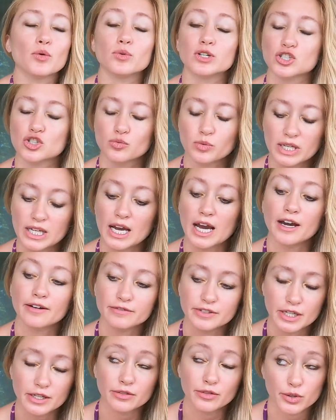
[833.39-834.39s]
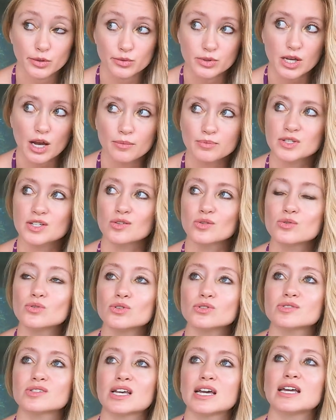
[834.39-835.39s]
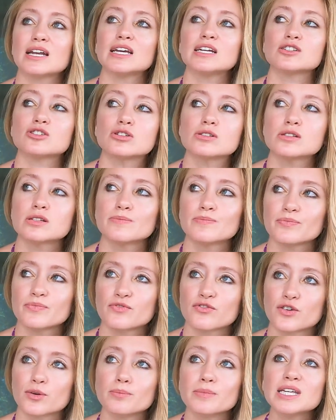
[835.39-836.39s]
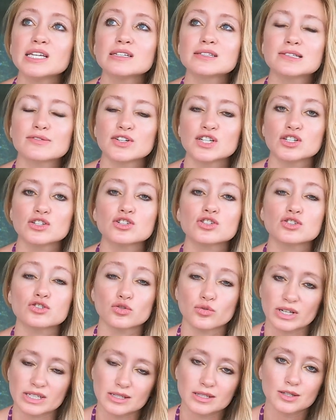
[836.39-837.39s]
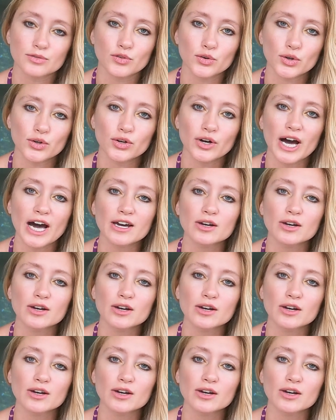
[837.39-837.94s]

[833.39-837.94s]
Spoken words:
which we have done those obstacles, and for me it's very stressful.